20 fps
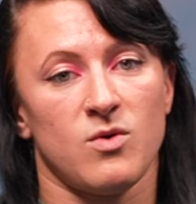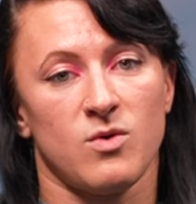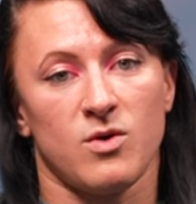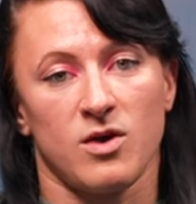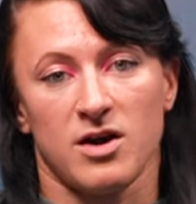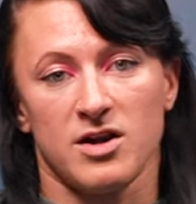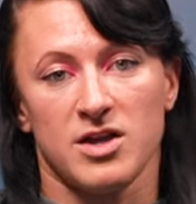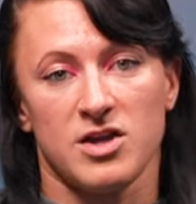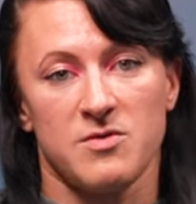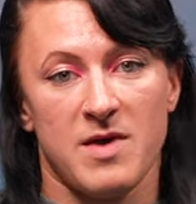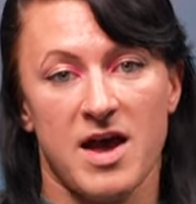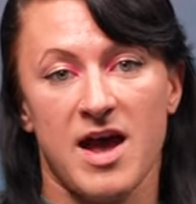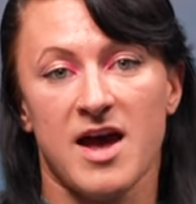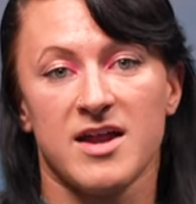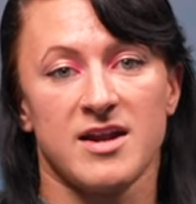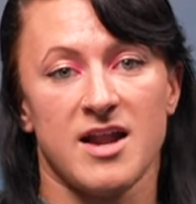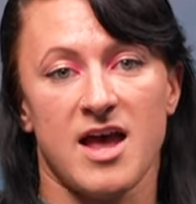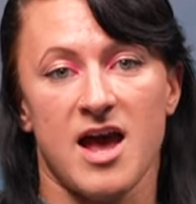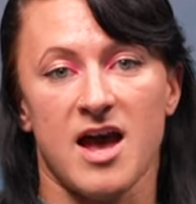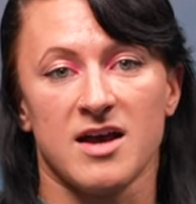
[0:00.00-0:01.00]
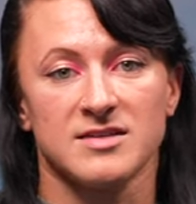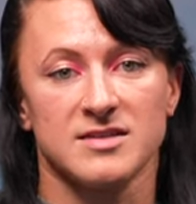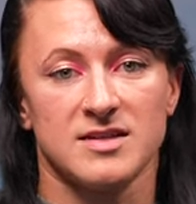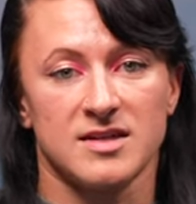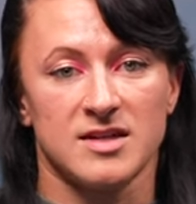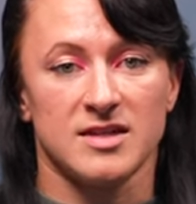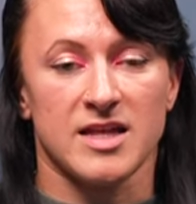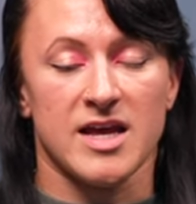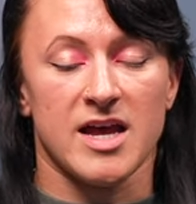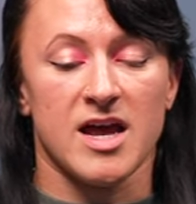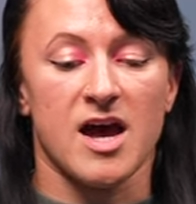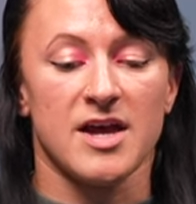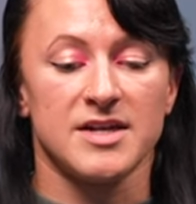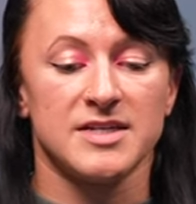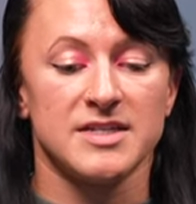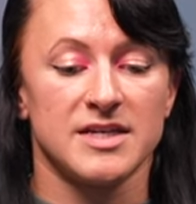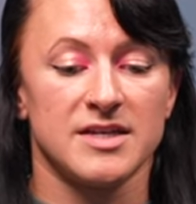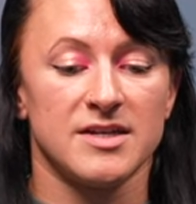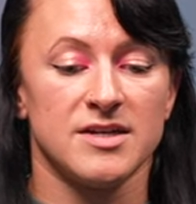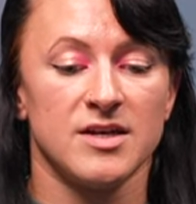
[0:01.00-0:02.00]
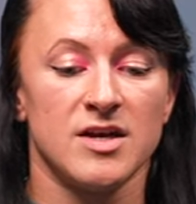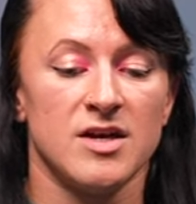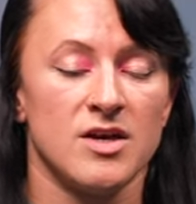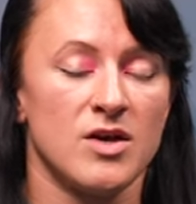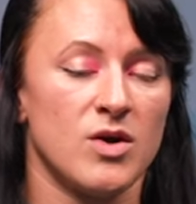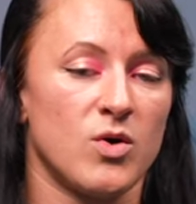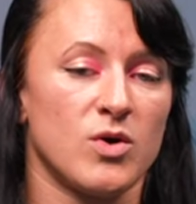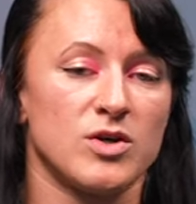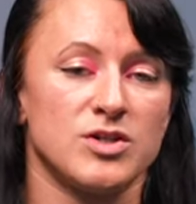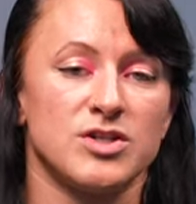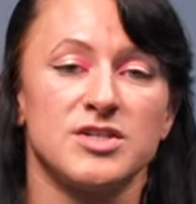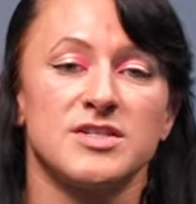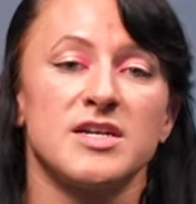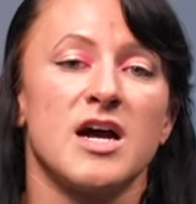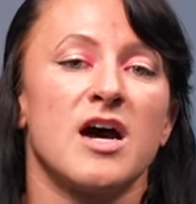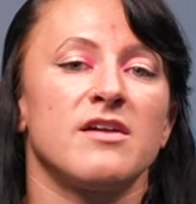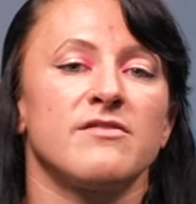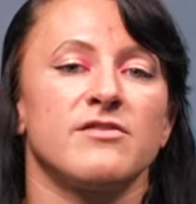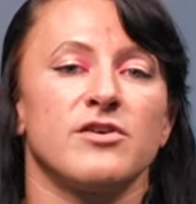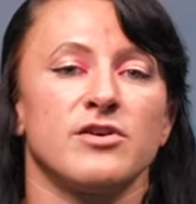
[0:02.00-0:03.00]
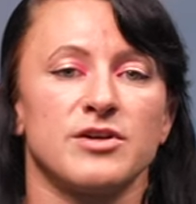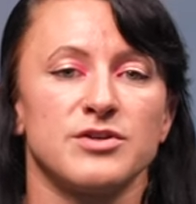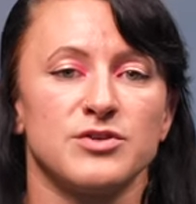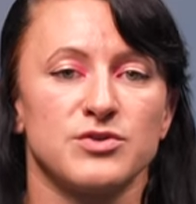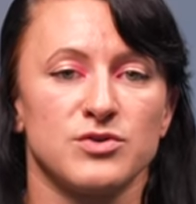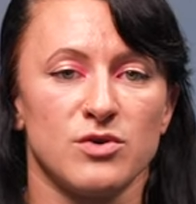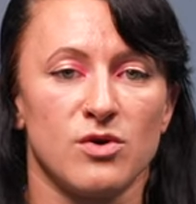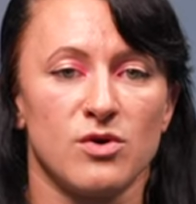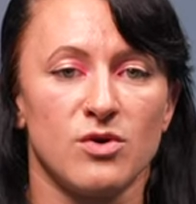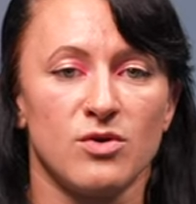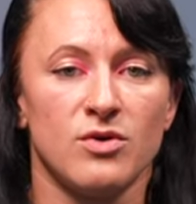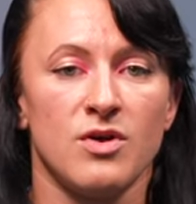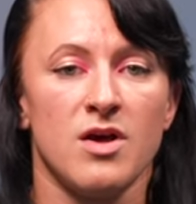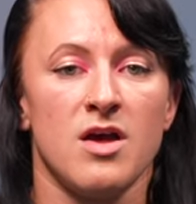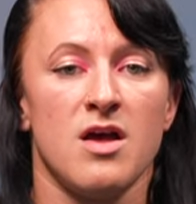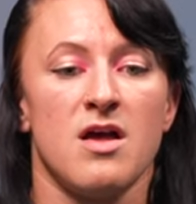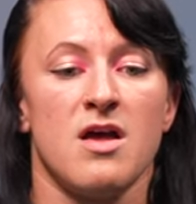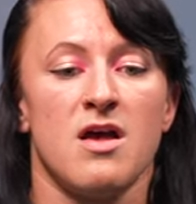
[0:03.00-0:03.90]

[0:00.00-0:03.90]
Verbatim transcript: or you had an accident like I did, or it's just out of your control.